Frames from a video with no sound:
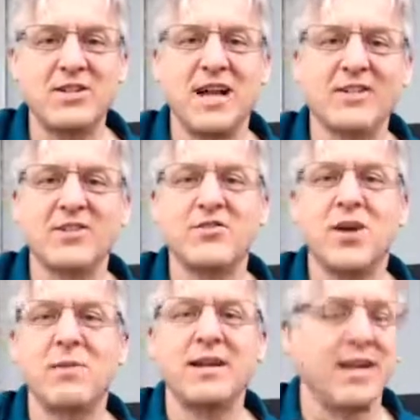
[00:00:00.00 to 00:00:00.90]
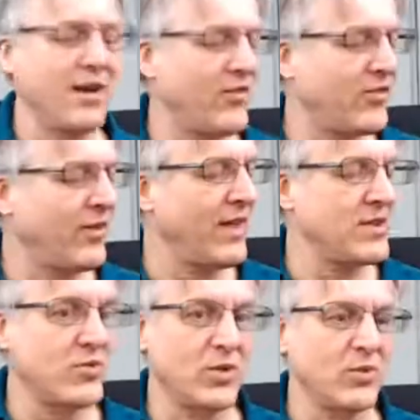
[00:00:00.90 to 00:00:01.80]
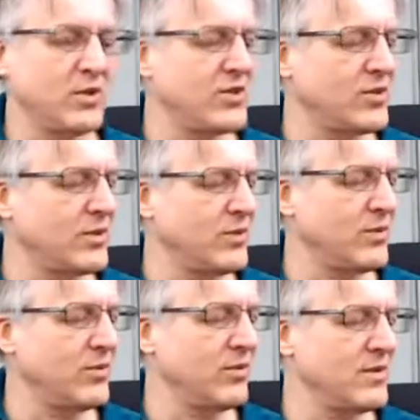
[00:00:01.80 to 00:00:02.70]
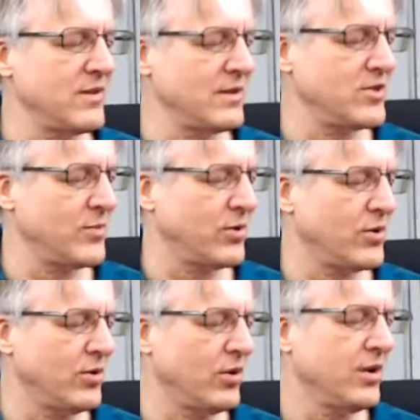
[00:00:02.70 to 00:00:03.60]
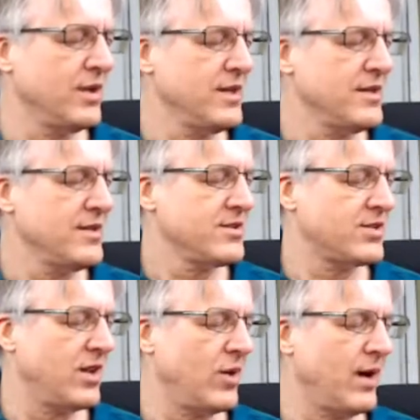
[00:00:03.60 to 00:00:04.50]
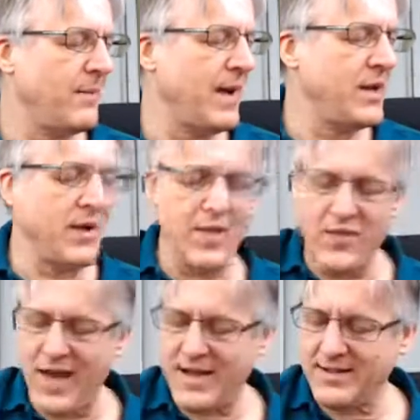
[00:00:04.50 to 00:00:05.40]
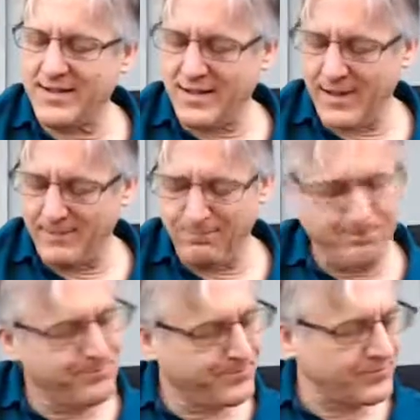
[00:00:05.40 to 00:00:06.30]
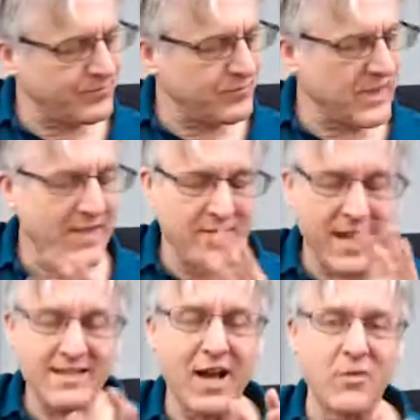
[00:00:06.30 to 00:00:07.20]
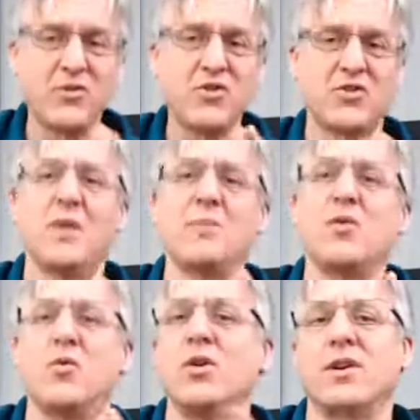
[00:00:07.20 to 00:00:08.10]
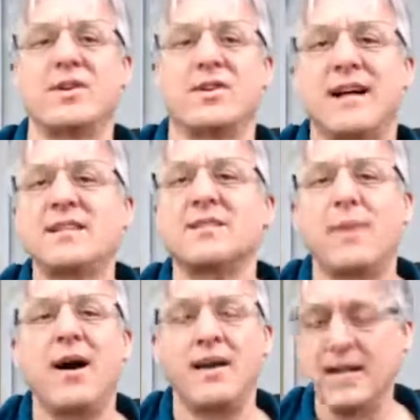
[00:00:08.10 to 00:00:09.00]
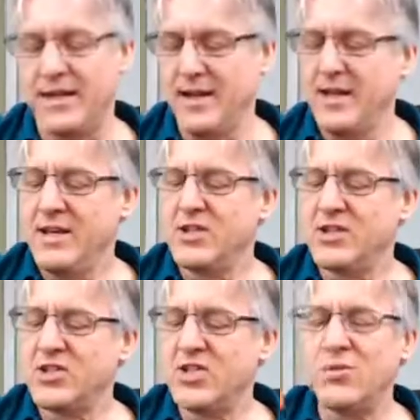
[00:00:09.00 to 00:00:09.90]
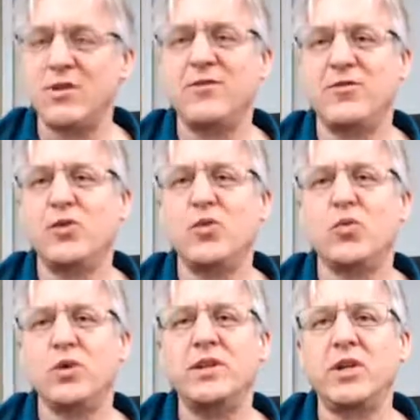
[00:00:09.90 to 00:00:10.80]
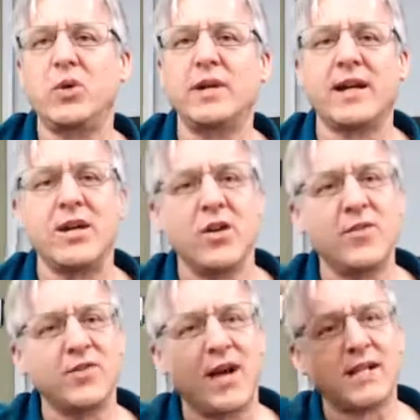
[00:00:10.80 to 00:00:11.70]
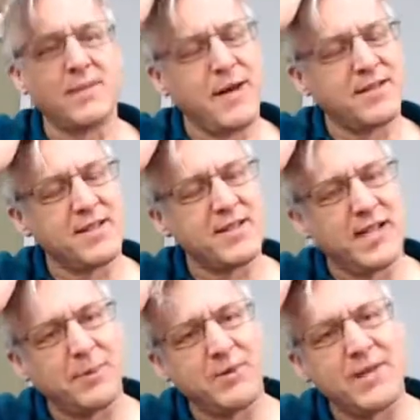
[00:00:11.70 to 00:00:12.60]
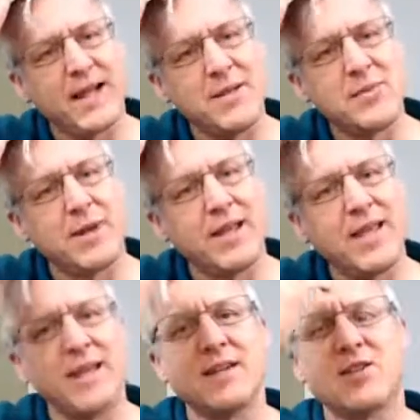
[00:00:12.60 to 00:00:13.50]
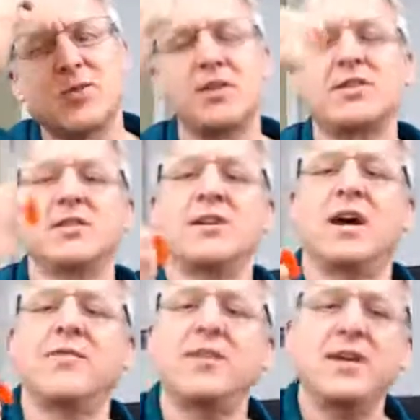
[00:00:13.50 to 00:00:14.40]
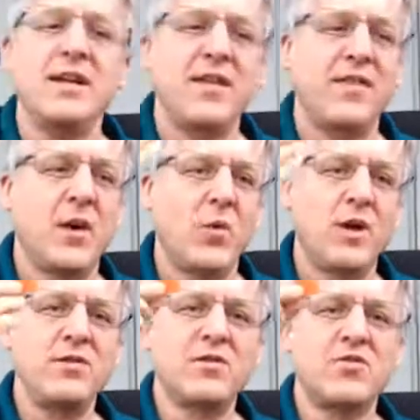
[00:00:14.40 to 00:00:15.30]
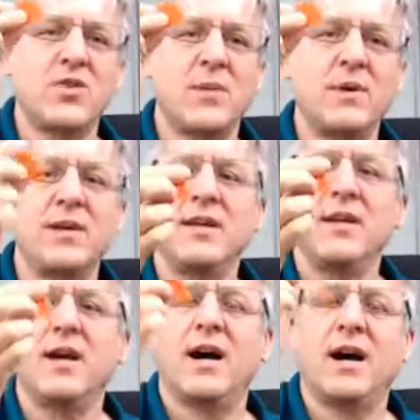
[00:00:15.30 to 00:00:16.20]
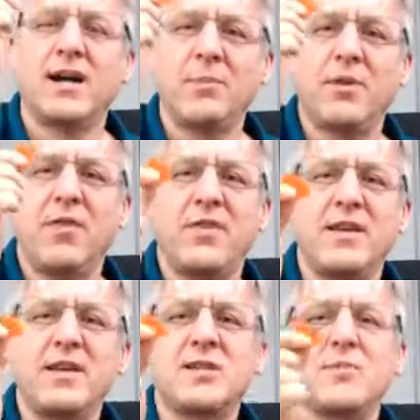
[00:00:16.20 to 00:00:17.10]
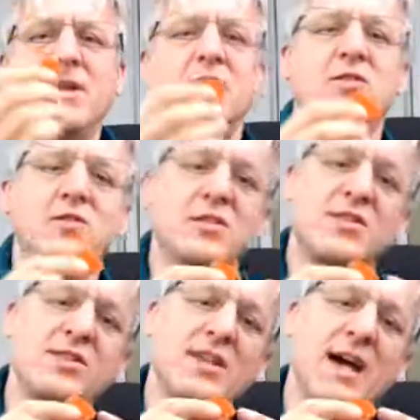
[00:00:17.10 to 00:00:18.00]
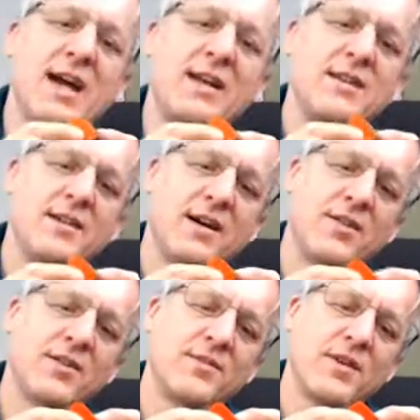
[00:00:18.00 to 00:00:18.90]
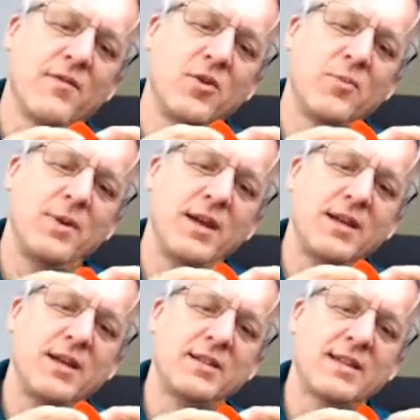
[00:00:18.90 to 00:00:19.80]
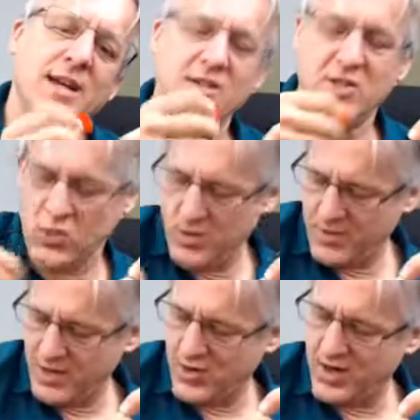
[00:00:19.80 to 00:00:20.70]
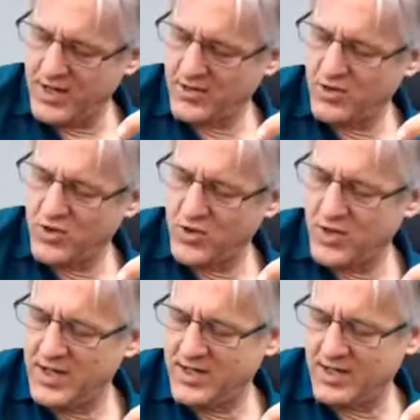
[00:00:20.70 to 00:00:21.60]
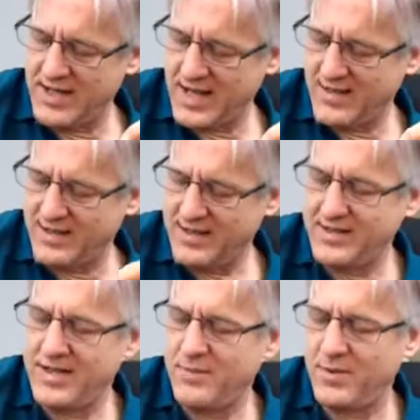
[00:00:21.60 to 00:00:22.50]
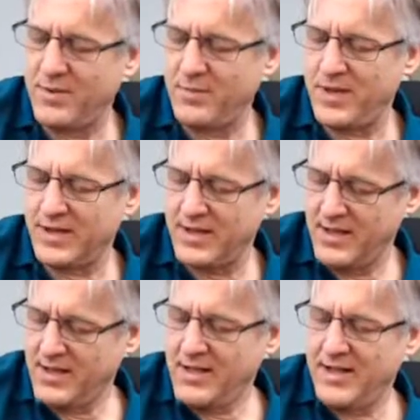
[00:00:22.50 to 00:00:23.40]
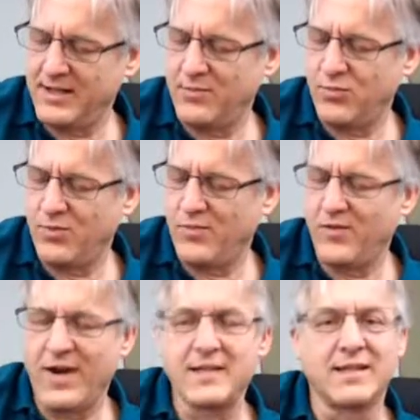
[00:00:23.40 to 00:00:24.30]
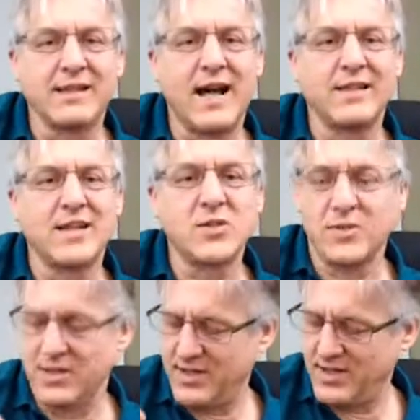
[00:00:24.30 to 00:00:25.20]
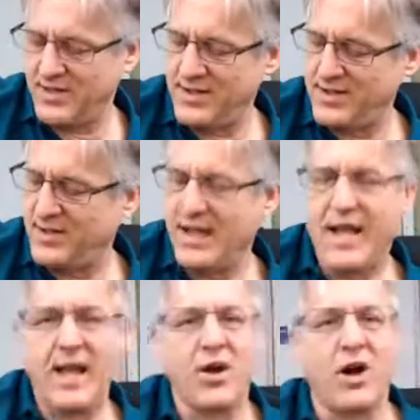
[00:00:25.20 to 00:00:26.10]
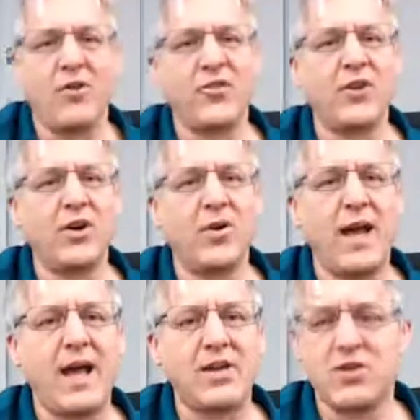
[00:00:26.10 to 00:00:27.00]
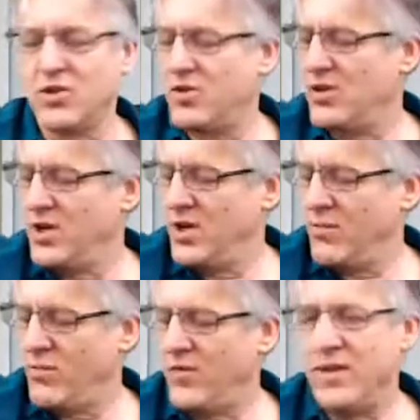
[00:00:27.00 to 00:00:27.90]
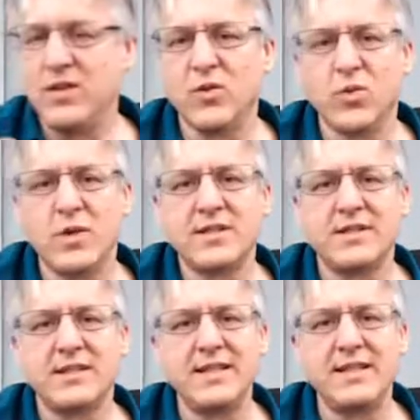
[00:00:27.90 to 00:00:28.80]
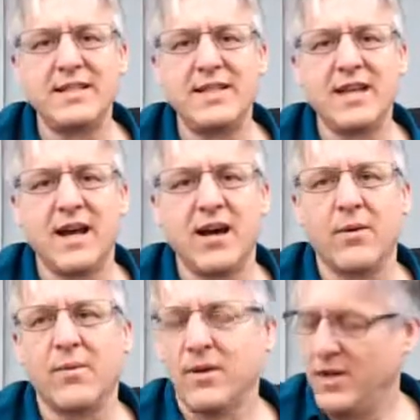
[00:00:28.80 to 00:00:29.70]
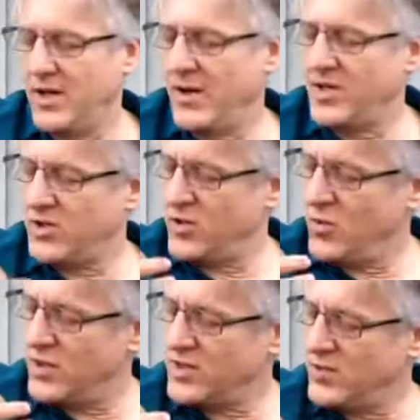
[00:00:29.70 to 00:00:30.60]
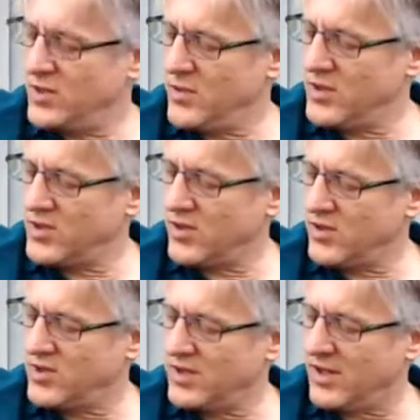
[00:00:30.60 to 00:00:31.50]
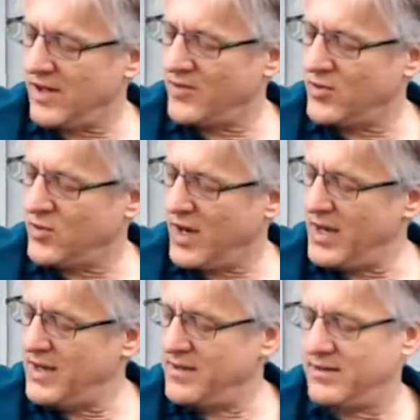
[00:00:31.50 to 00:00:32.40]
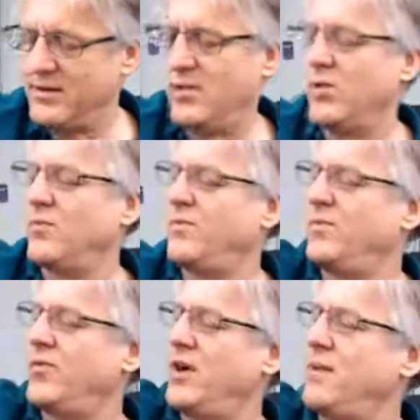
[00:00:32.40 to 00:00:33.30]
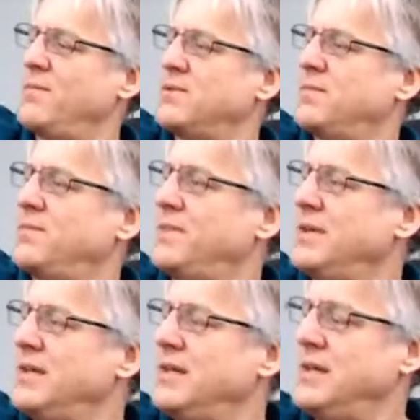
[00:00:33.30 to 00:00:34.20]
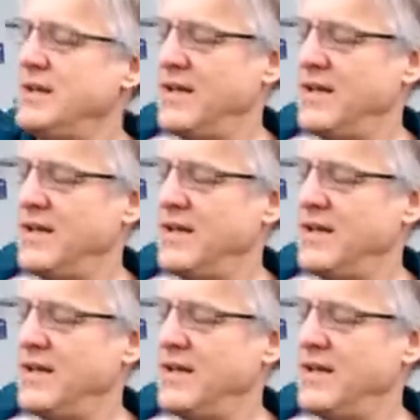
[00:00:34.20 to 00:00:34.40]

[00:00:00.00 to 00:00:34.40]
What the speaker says: you got the strumming down. So that's really, really can be really, really super cool. So anyway, that's how the strumming works. That's about it. Just to review really quick, I know I've talked about this a couple times, but I can't stress it enough that when you're strumming, a couple of things: make sure that the side of your pick is actually sweeping across those strings and not the tip of the pick. It provides a lot less resistance. And also, as you're moving, the wrist leads the arm. All right, so your wrist, when your wrist goes to left to right or thumb to pinky,